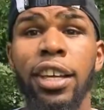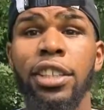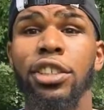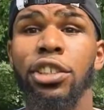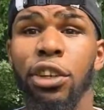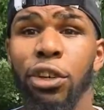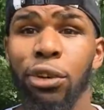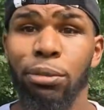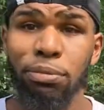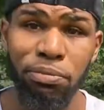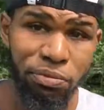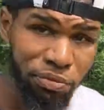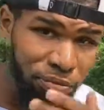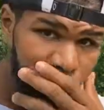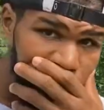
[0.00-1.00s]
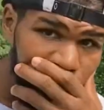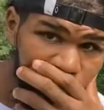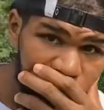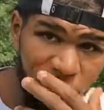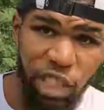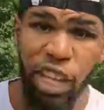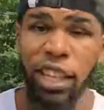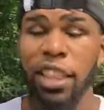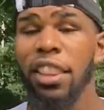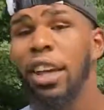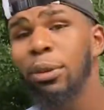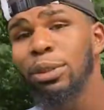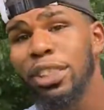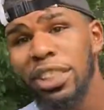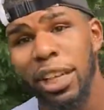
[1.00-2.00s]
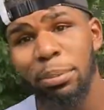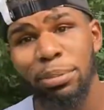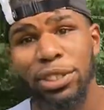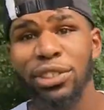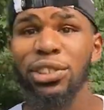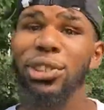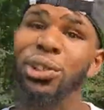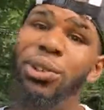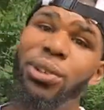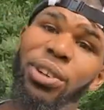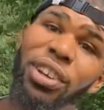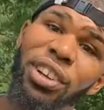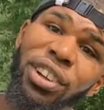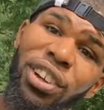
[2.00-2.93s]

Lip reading: So that was the episode